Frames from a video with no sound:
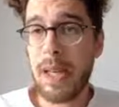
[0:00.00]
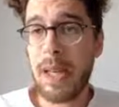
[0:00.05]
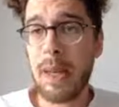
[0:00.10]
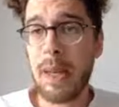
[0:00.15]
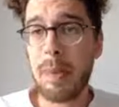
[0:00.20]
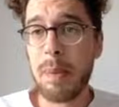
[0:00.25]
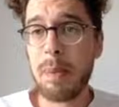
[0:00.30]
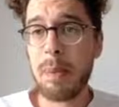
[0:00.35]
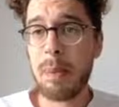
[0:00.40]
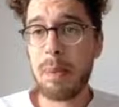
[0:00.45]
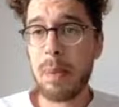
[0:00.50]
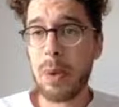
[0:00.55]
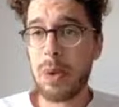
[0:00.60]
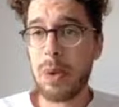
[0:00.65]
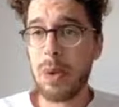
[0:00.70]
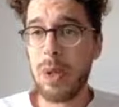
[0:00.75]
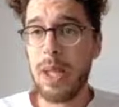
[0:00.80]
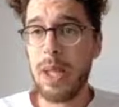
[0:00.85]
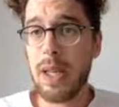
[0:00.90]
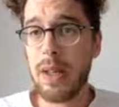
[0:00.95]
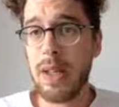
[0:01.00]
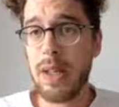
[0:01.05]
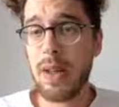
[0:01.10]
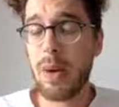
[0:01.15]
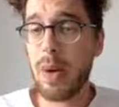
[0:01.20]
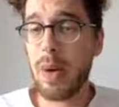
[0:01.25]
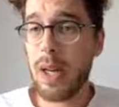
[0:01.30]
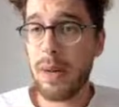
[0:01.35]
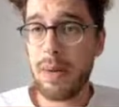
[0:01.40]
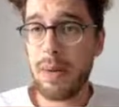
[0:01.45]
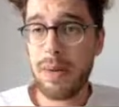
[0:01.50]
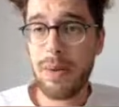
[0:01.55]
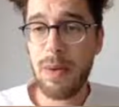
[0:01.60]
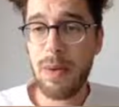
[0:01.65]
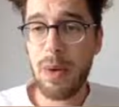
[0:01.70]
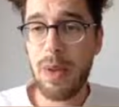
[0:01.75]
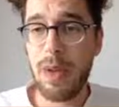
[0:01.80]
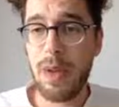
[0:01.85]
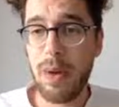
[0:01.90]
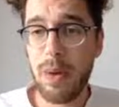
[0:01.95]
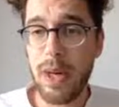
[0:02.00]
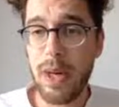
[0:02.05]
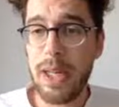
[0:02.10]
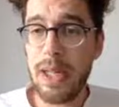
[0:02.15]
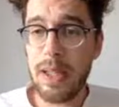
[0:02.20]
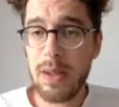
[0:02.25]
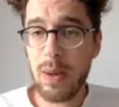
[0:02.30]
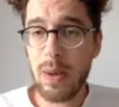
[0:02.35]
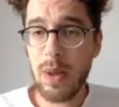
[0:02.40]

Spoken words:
I put you here the graph on the right.